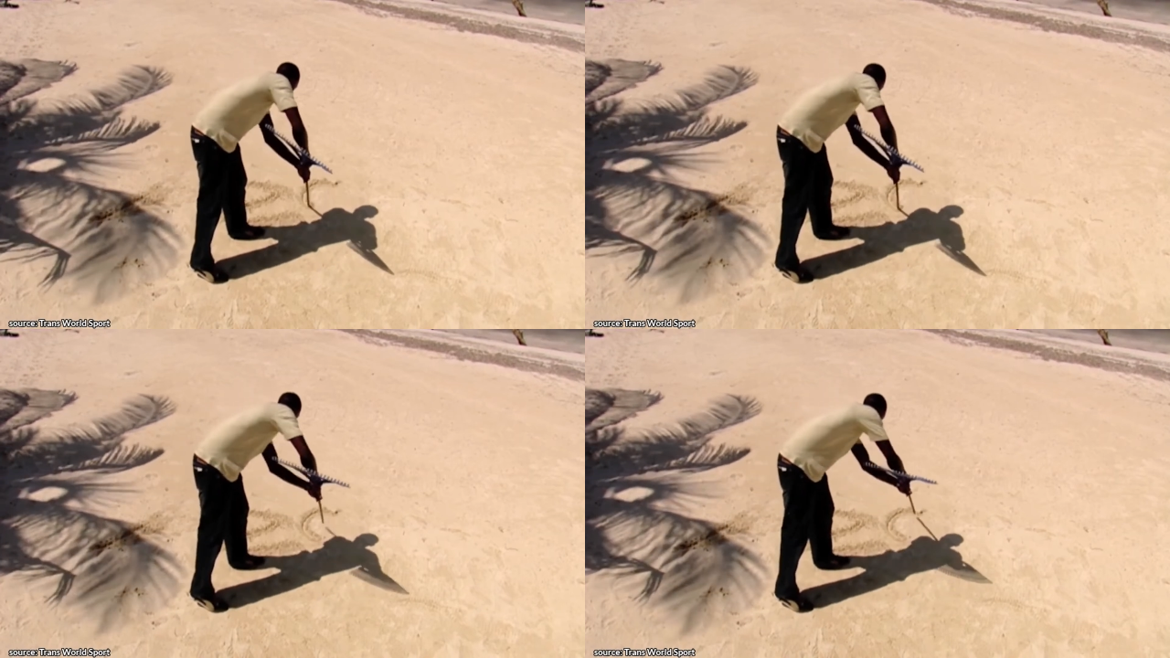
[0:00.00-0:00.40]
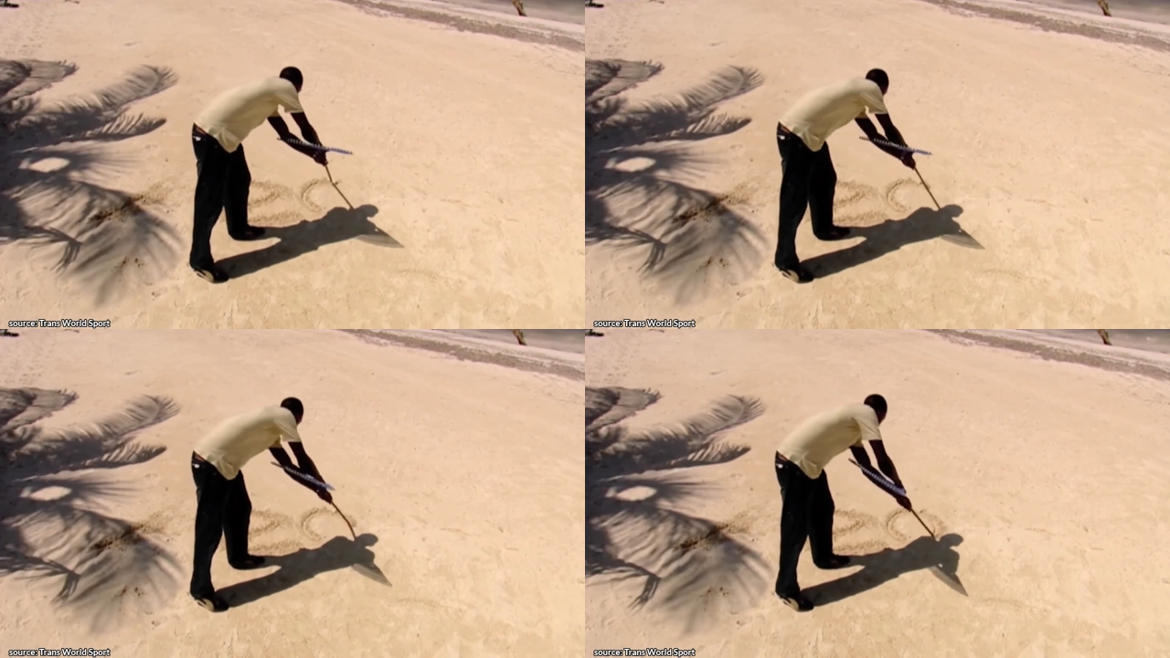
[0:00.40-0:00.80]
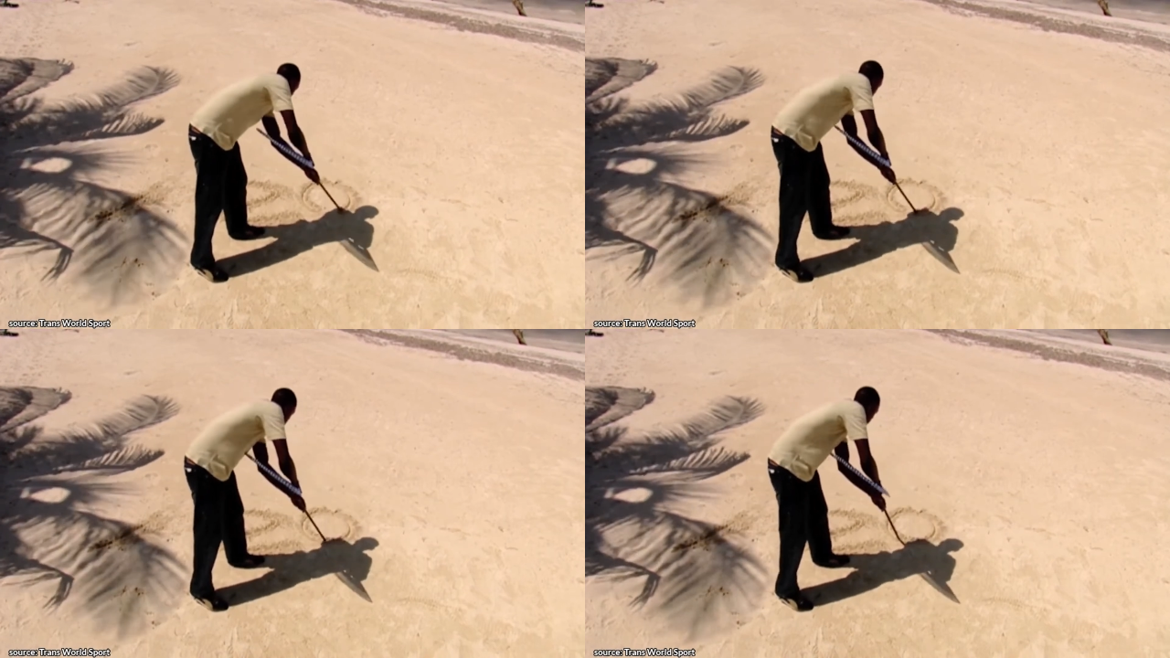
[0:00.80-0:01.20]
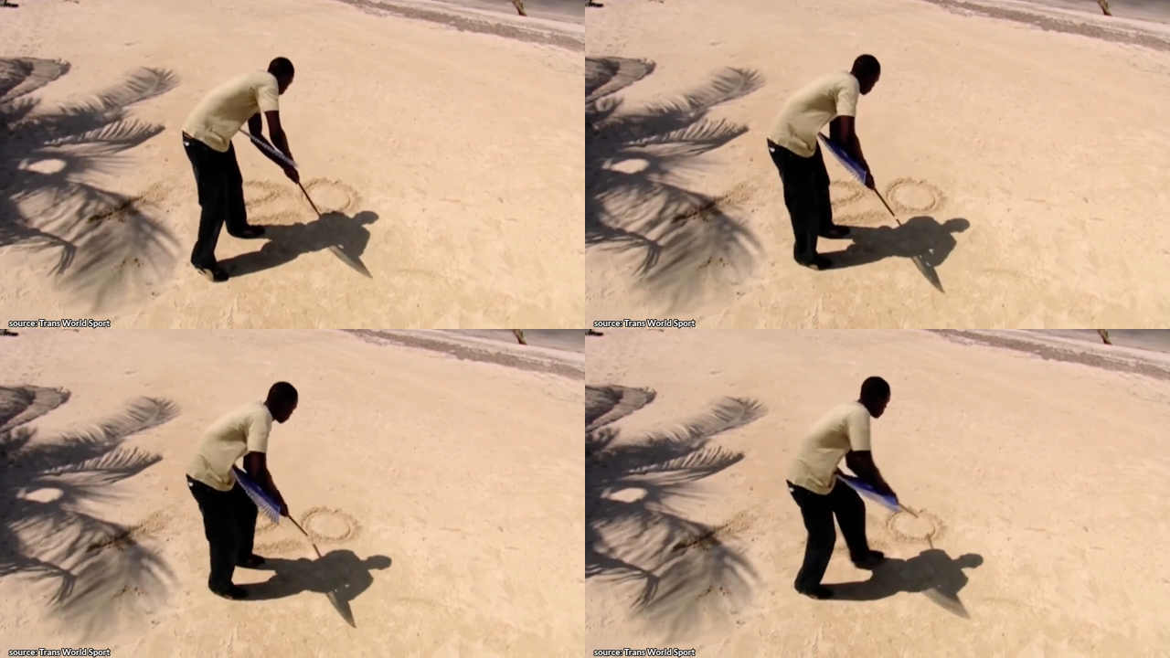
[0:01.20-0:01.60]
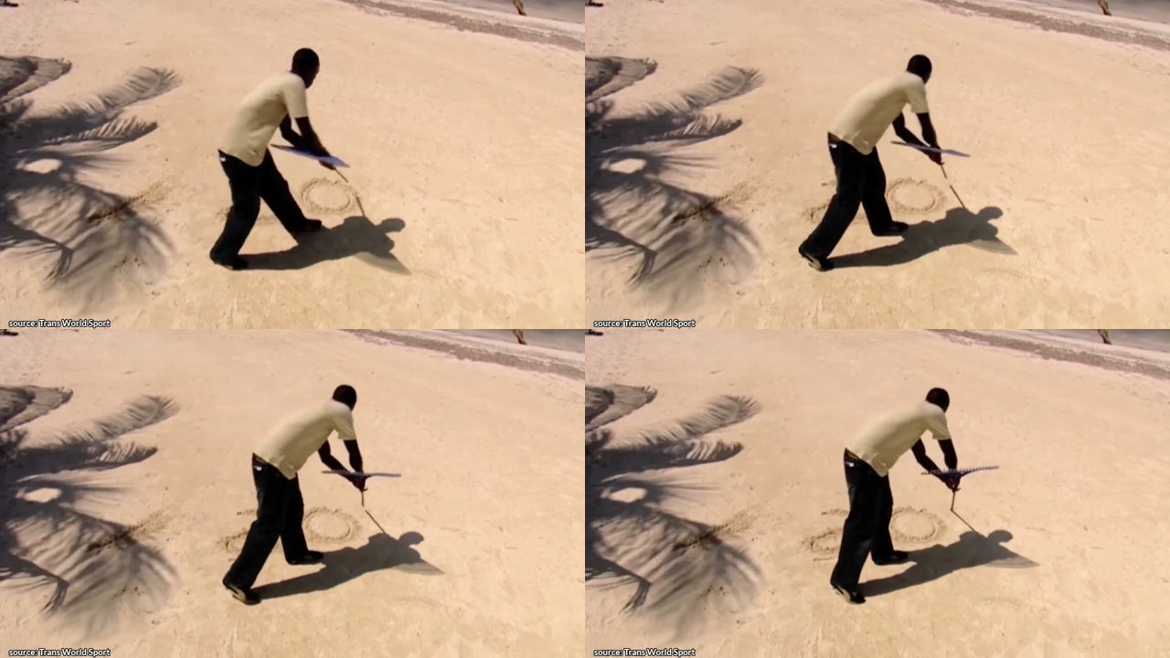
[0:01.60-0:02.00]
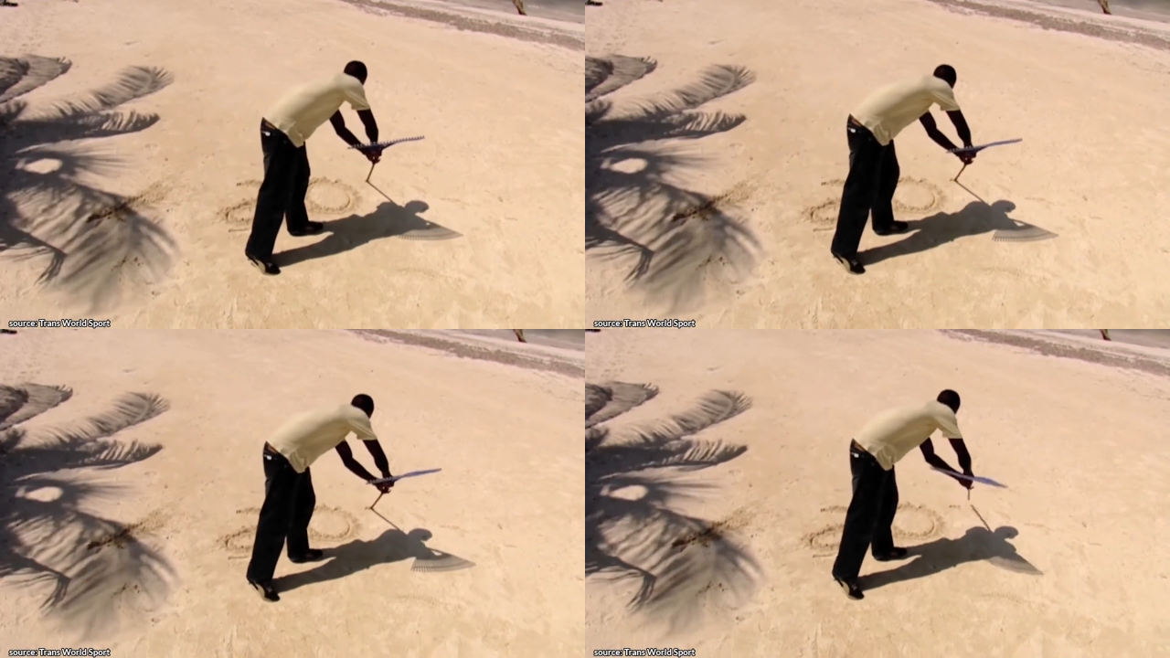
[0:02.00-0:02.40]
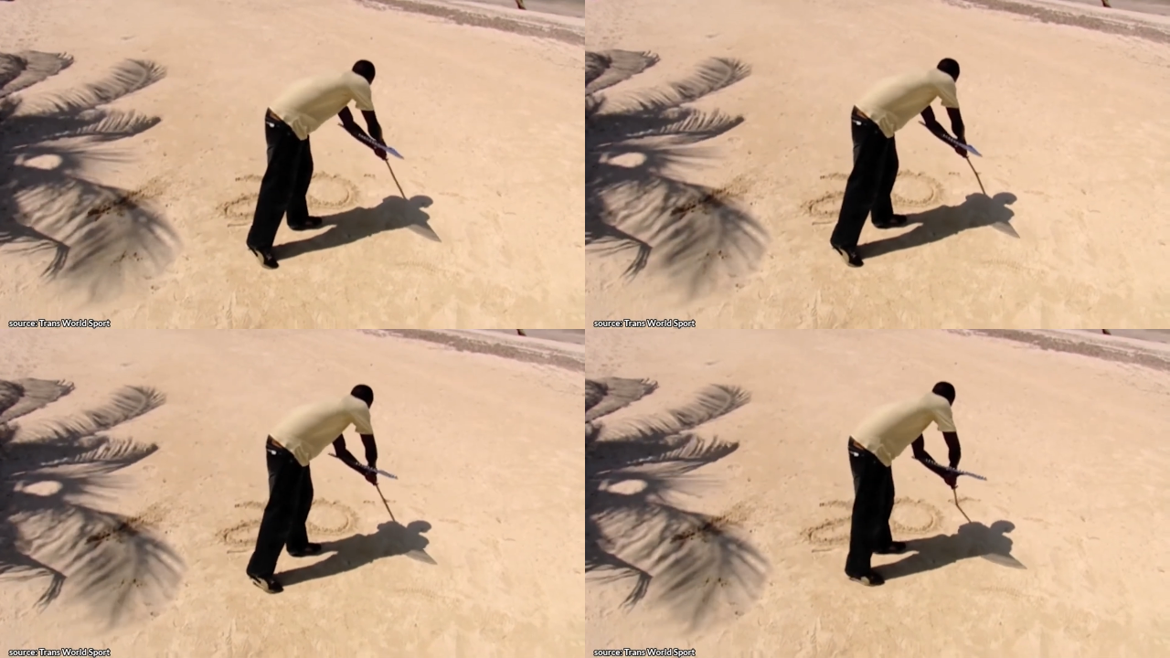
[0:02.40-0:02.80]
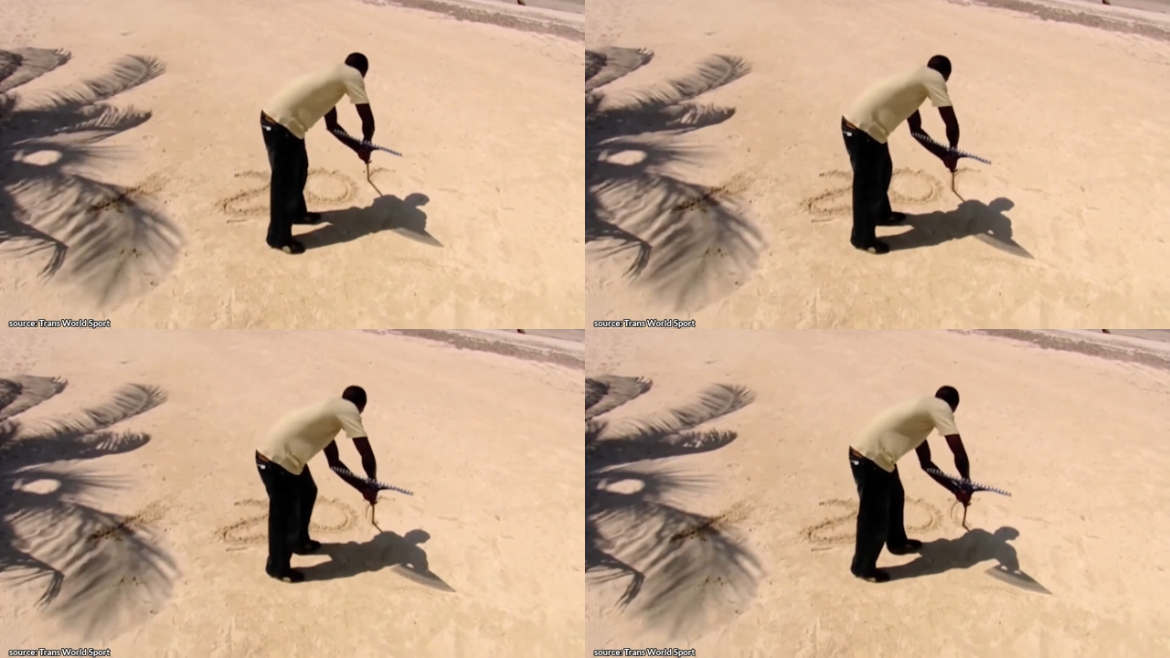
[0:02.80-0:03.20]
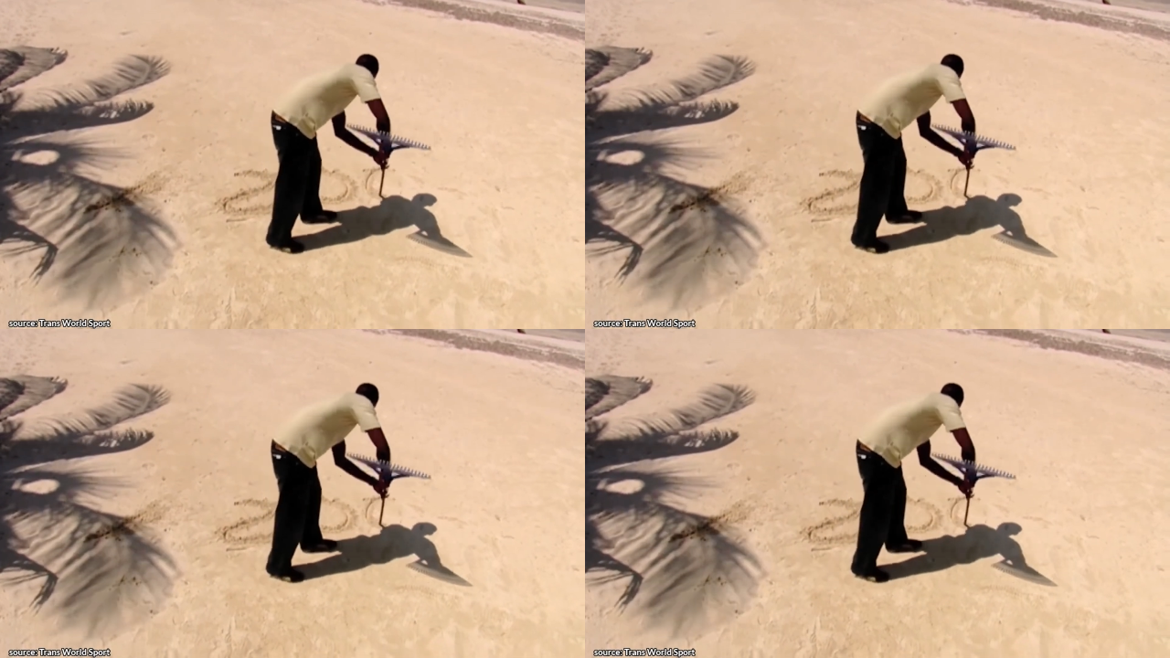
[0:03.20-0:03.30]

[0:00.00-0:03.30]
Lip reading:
(no speaker visible)